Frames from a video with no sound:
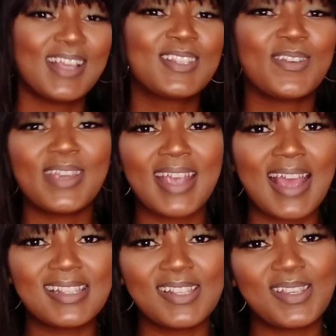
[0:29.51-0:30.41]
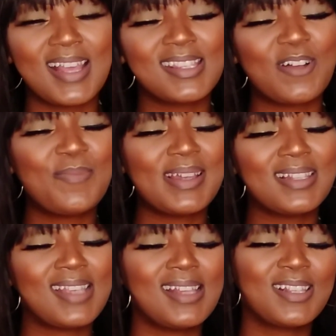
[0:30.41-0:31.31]
So yeah guys, as you can tell by the
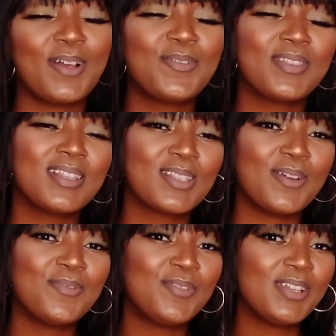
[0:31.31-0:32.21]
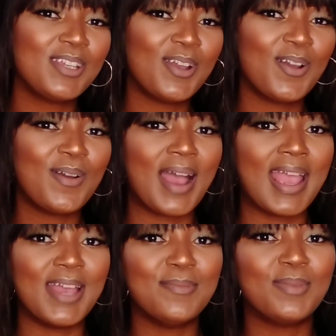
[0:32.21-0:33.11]
title of this video, I
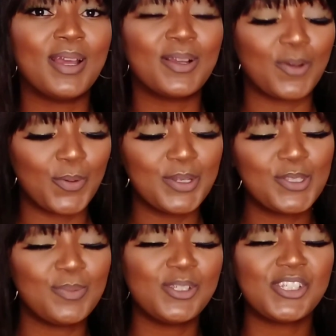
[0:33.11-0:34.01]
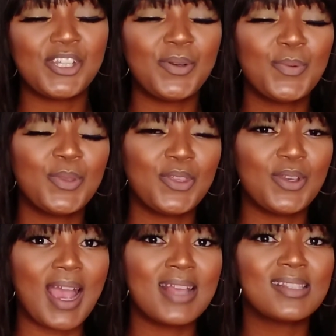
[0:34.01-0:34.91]
am going to be sharing with you
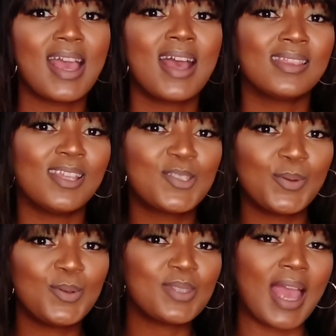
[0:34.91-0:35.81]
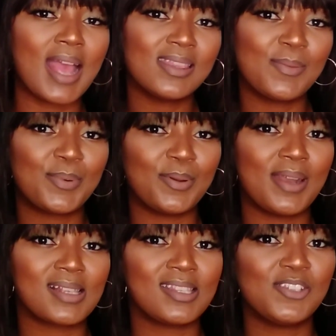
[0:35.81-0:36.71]
guys the tools and the
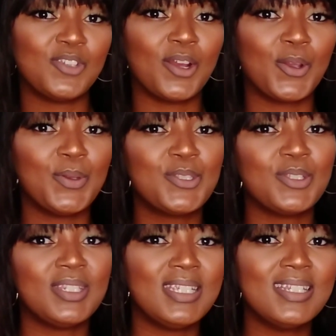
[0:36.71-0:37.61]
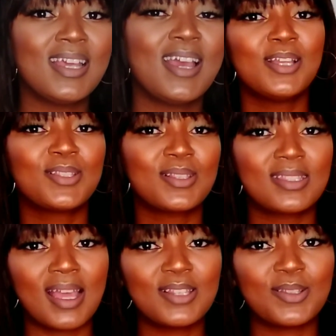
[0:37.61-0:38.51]
products that you are going to need to
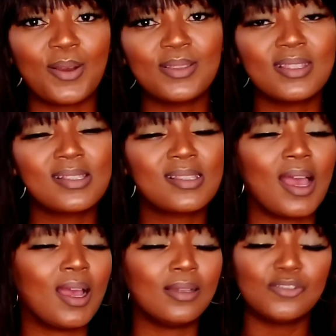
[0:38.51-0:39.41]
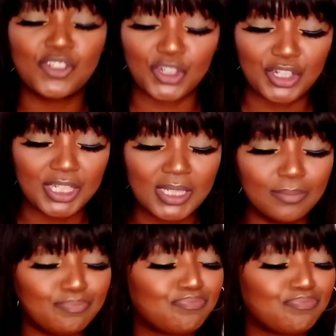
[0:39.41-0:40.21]
start on this journey